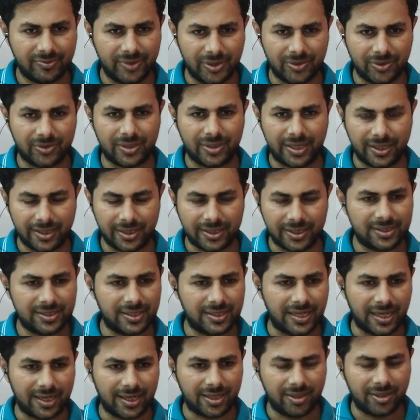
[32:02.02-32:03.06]
know that it's
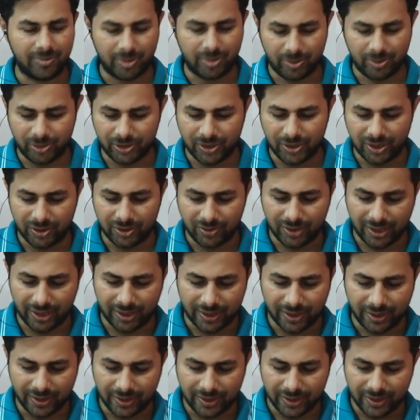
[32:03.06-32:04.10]
directly proportional to
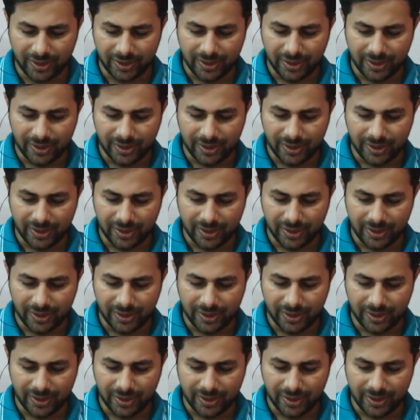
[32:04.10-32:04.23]
current.